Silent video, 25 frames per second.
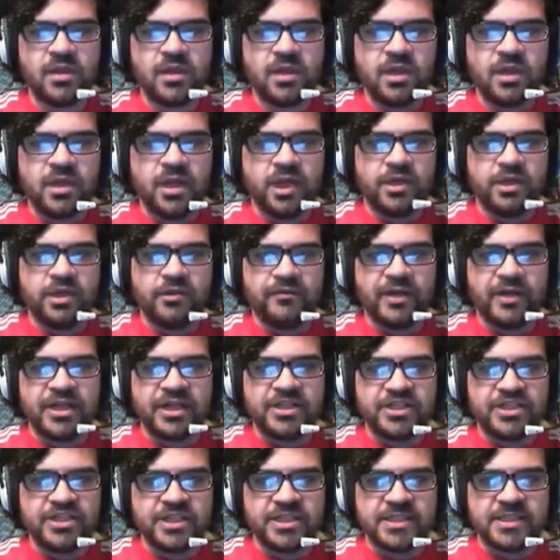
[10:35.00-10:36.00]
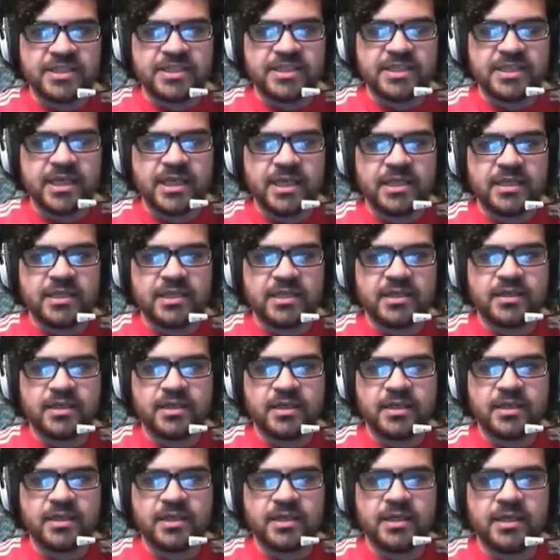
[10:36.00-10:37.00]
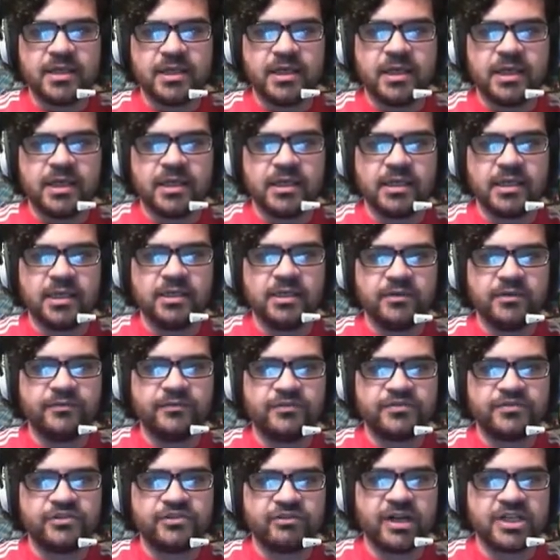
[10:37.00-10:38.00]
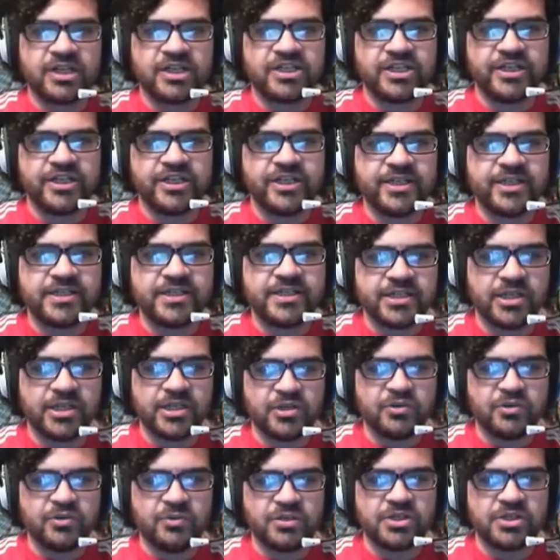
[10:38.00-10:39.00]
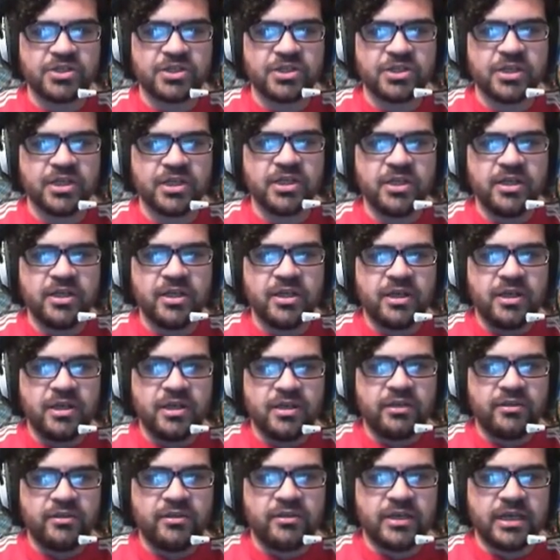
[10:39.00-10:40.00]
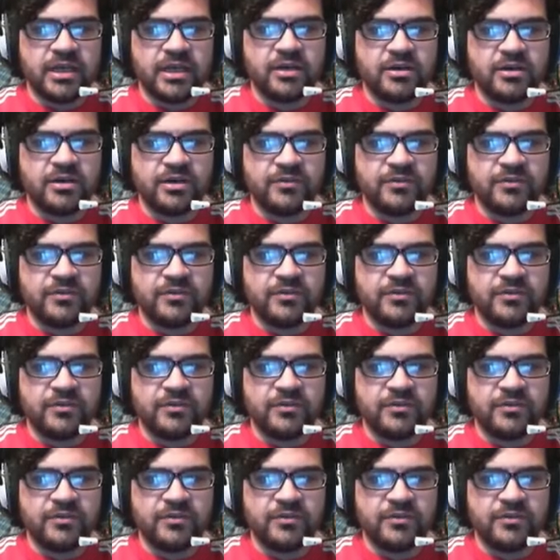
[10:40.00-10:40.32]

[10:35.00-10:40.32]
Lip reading: enough energies in deck and enough Drachis, so we're just going to thin out another